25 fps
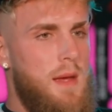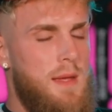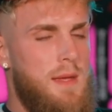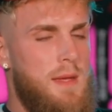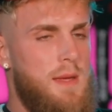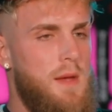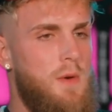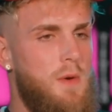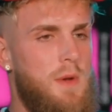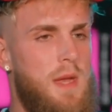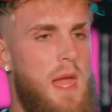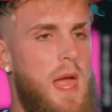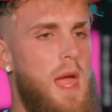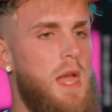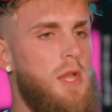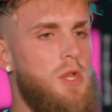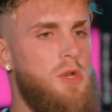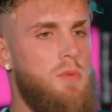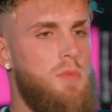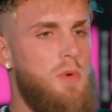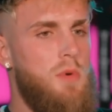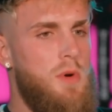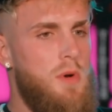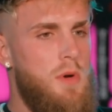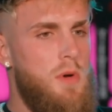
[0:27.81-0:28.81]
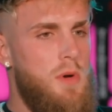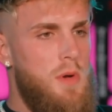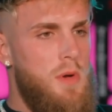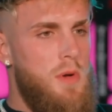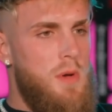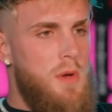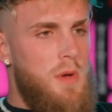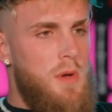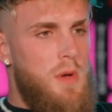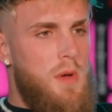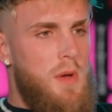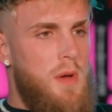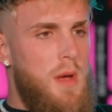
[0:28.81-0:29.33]
It's so tangible
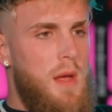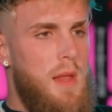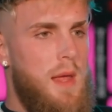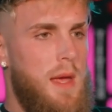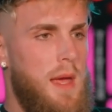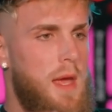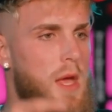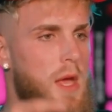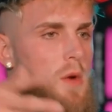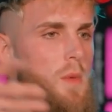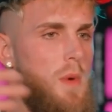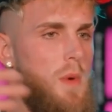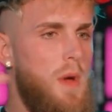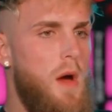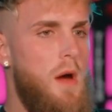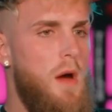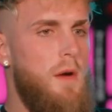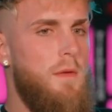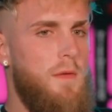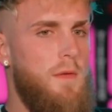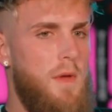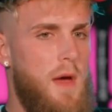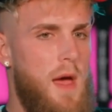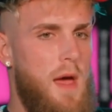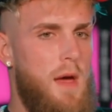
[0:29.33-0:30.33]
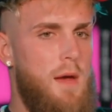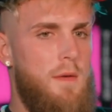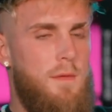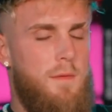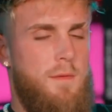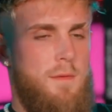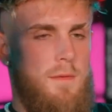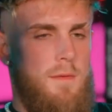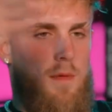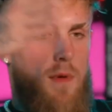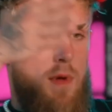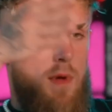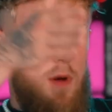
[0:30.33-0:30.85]
and like here we are, flat,
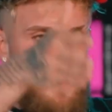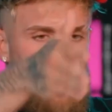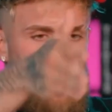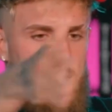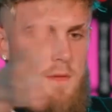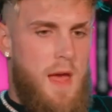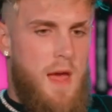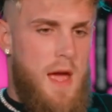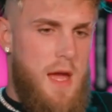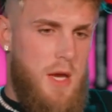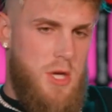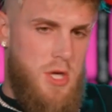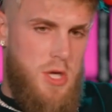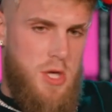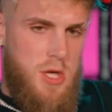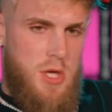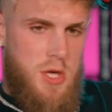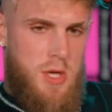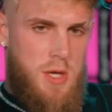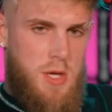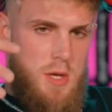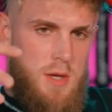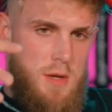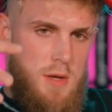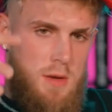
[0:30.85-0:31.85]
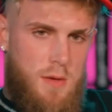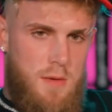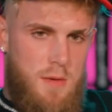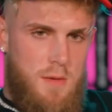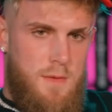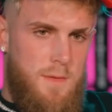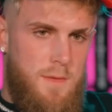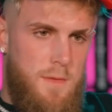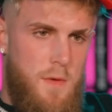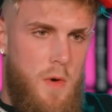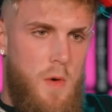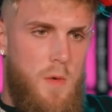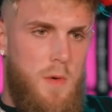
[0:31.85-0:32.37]
you know, flash
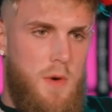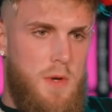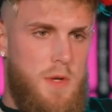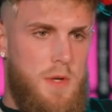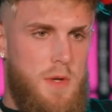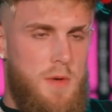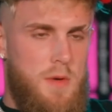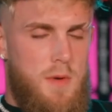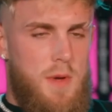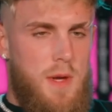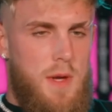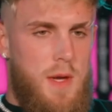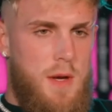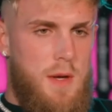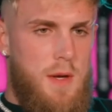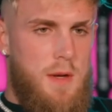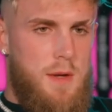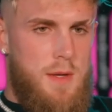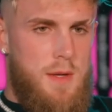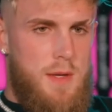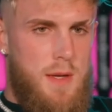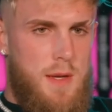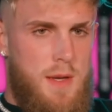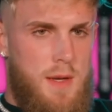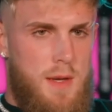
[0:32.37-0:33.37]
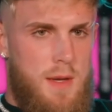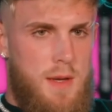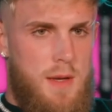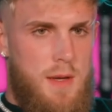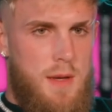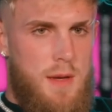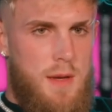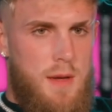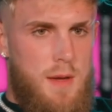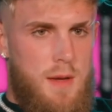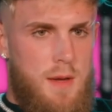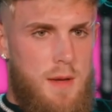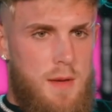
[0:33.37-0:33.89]
forward two years and
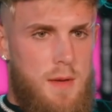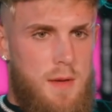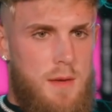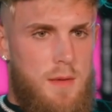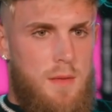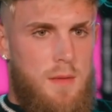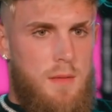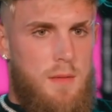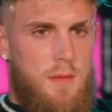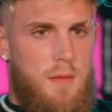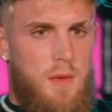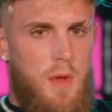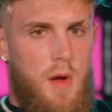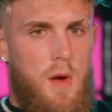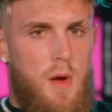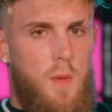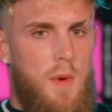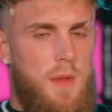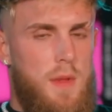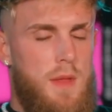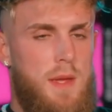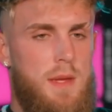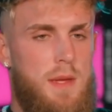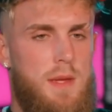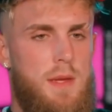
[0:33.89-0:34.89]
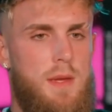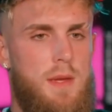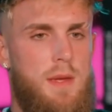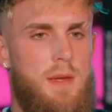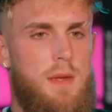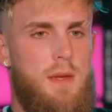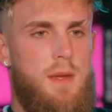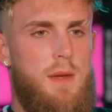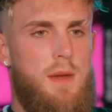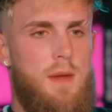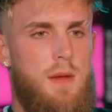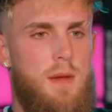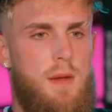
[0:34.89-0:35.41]
look what this
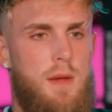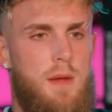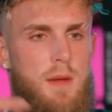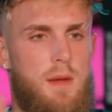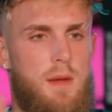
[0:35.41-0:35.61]
has